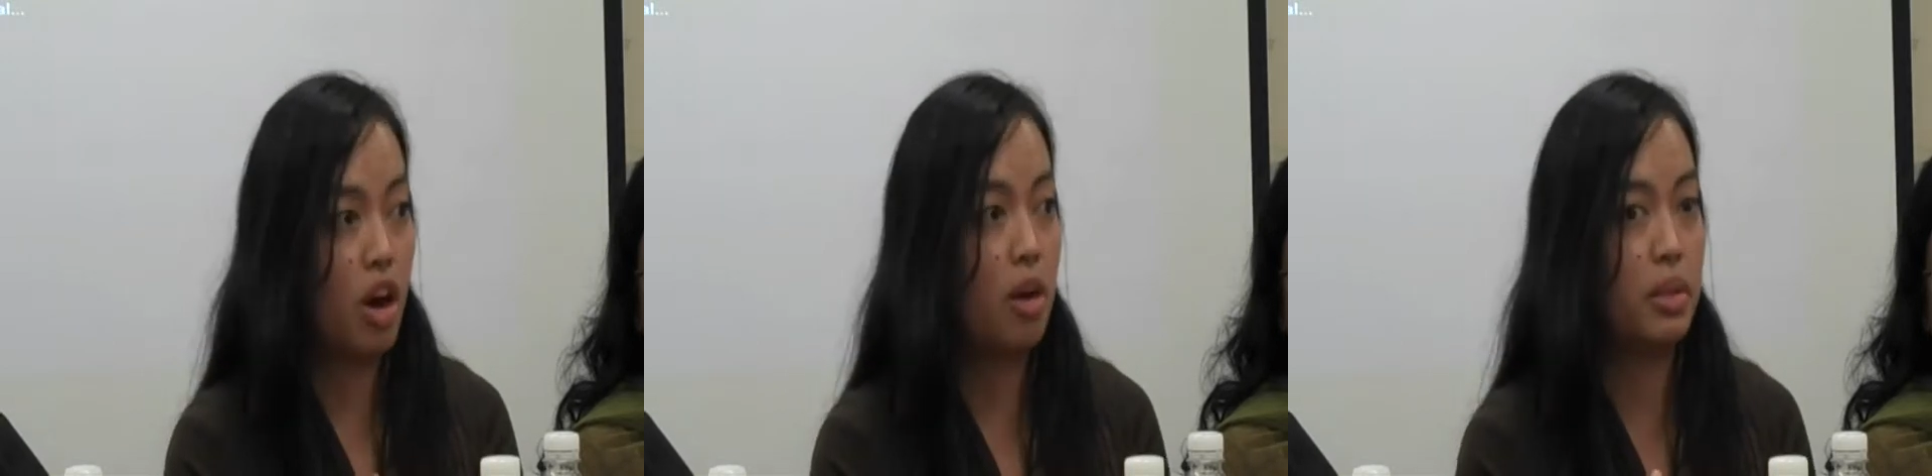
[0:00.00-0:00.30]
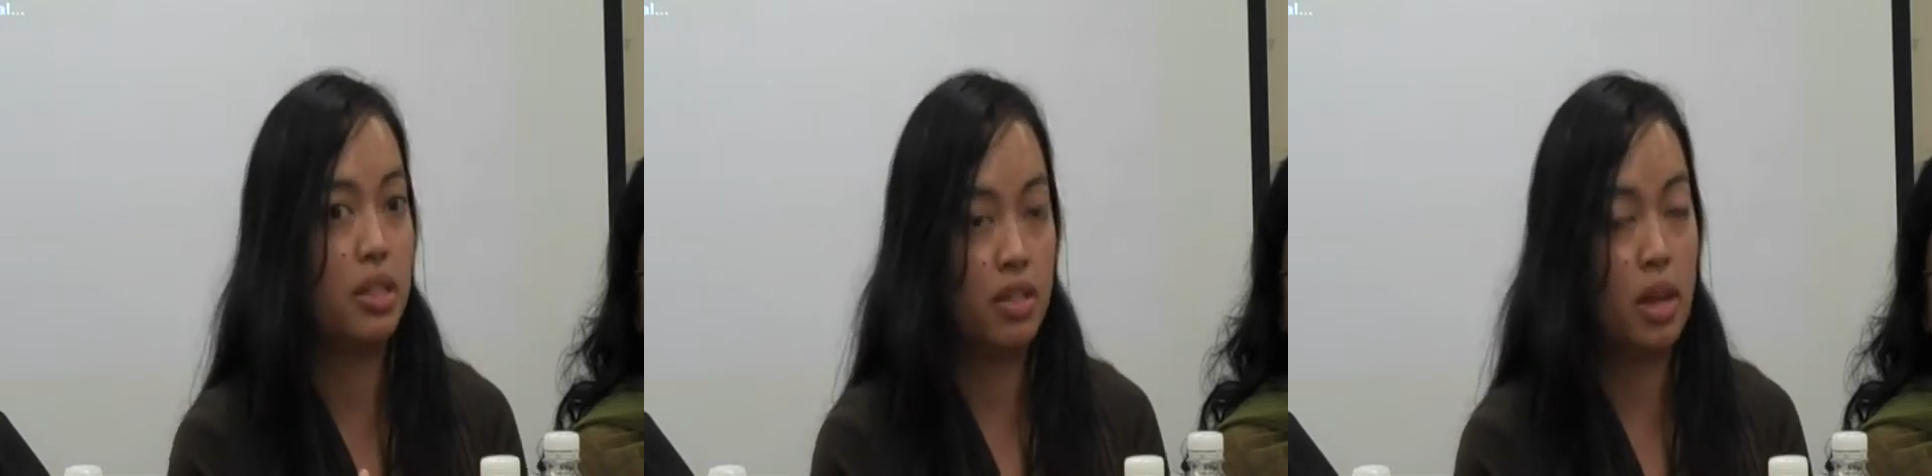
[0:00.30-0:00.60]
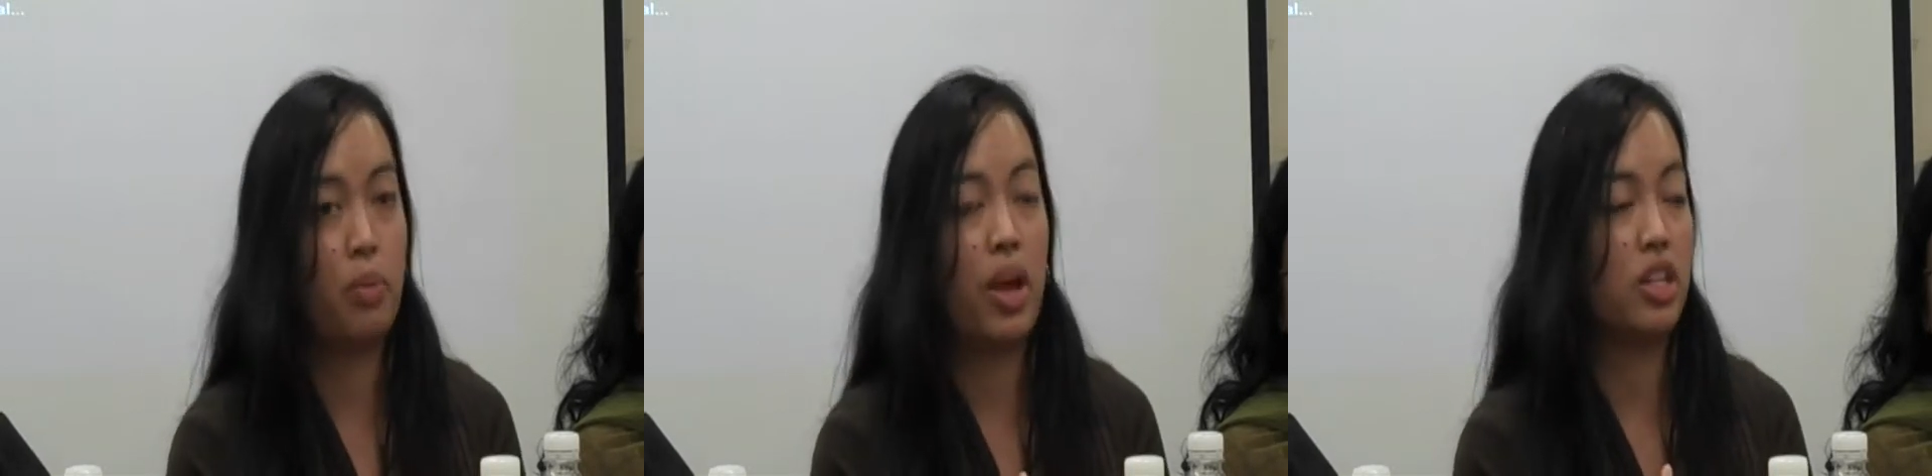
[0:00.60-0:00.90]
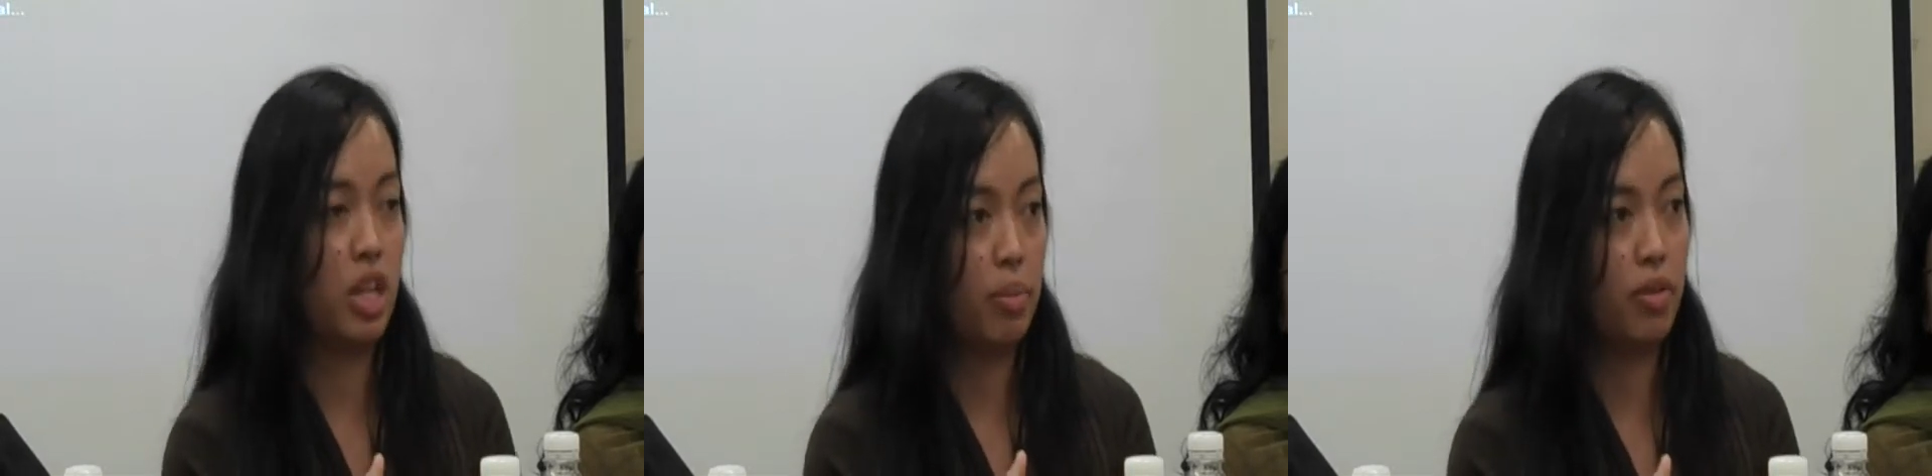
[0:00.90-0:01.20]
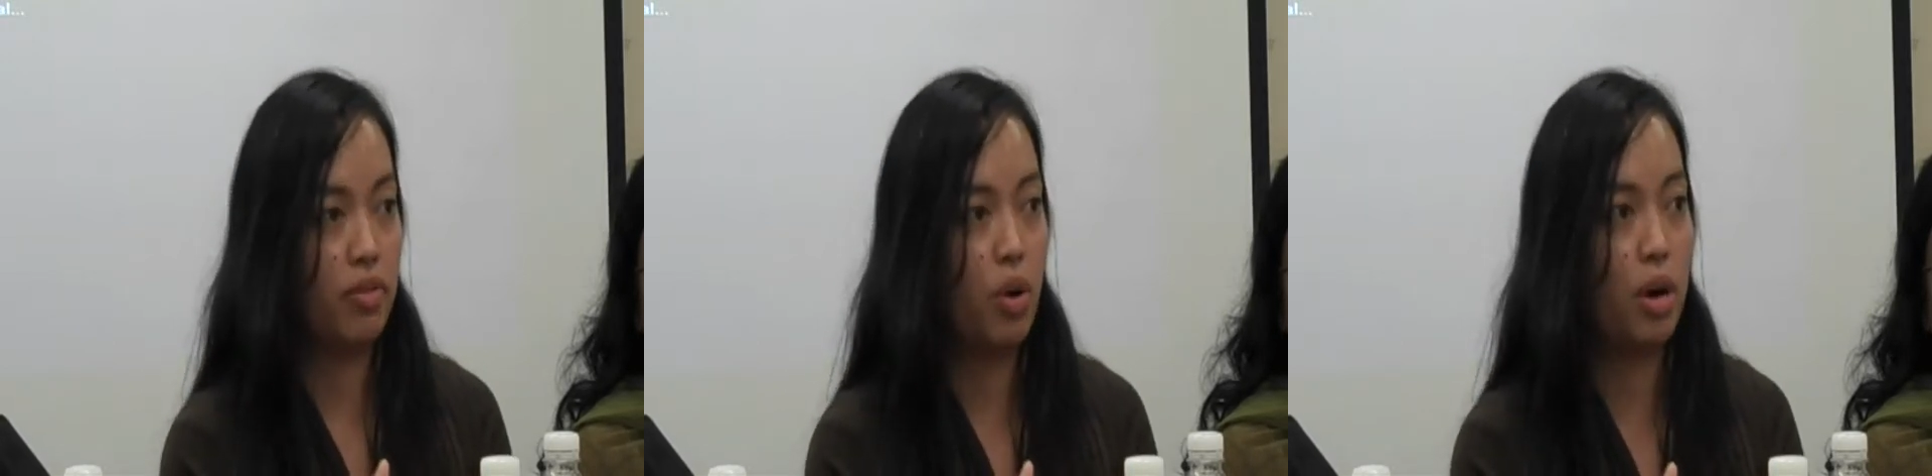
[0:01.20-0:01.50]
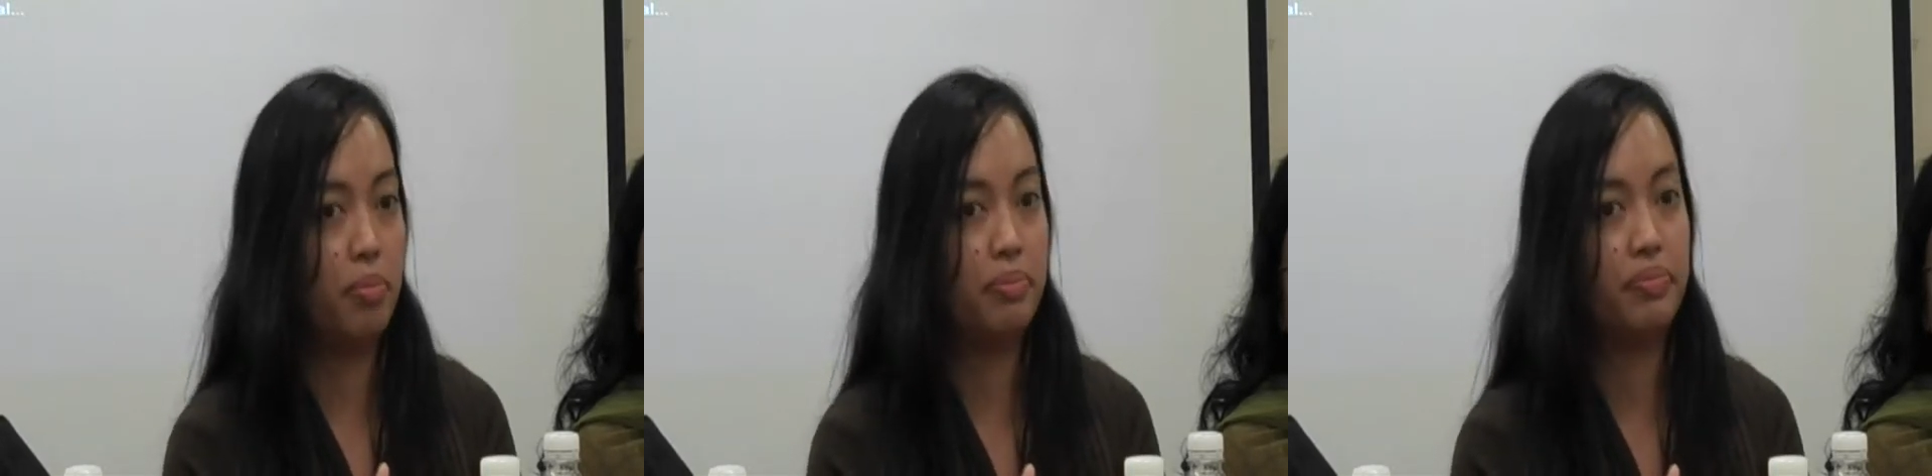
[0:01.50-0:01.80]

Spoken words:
harmed in some way, shape, or form.